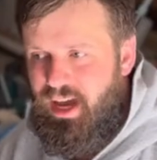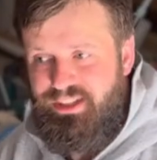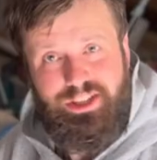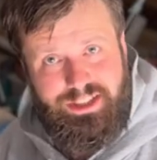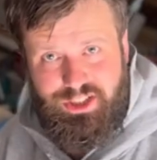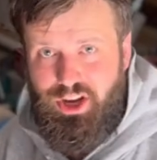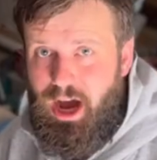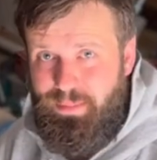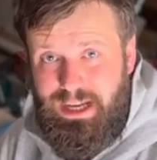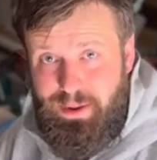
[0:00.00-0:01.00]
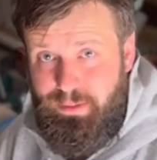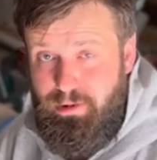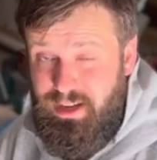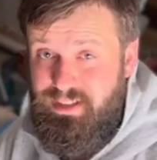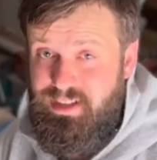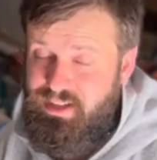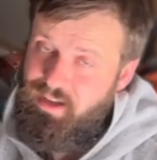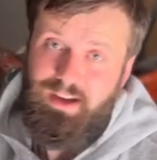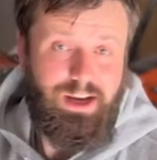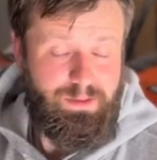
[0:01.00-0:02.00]
It's just to show up and coming apprentices and
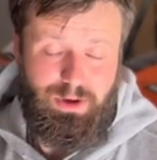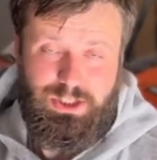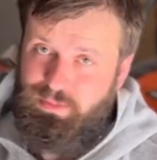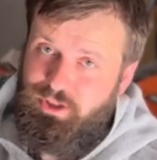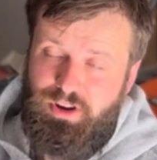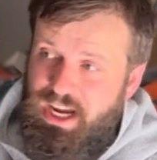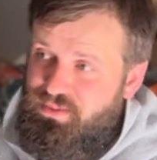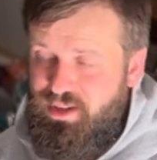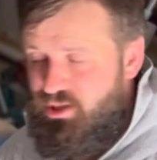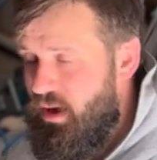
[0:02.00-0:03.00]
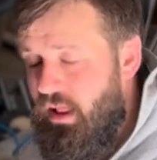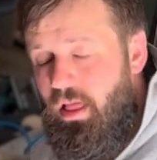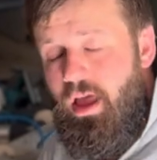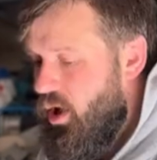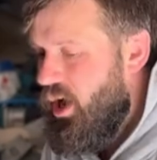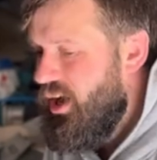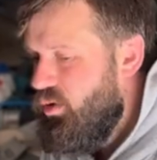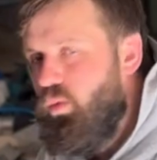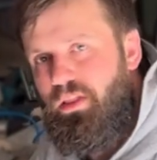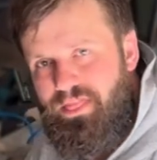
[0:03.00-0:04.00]
possibly tradesmen as well,
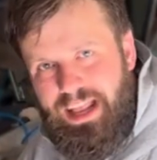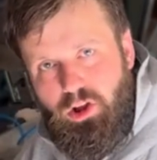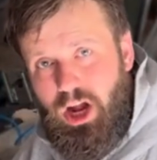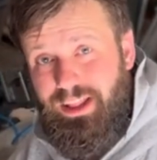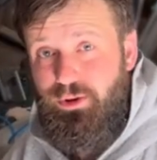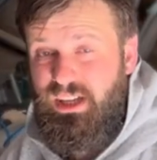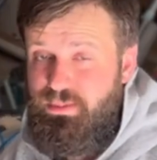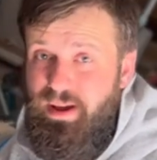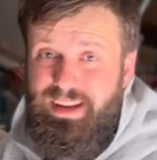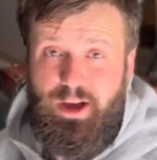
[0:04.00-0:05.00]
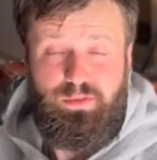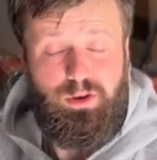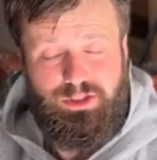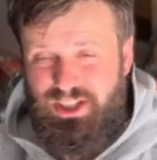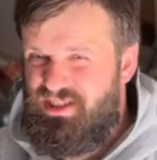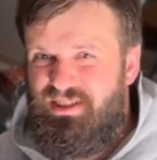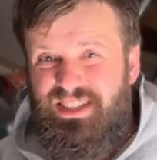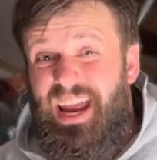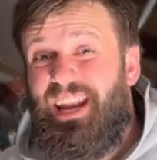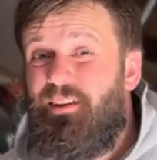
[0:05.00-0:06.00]
what they're likely to expect. Now, if you're just
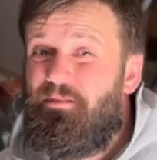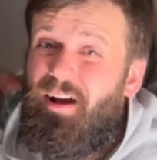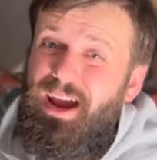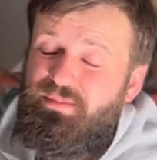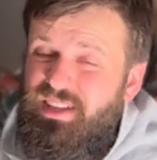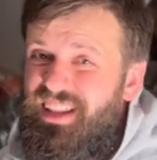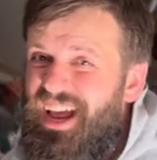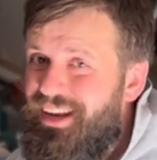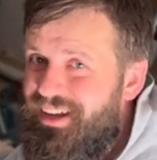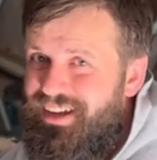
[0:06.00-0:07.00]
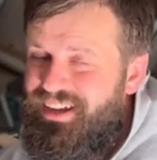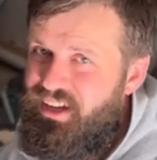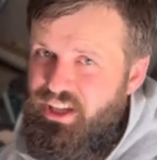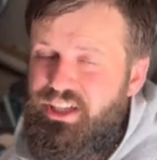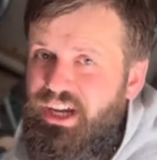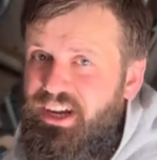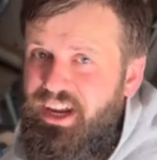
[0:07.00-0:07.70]
standing frames and that, you don't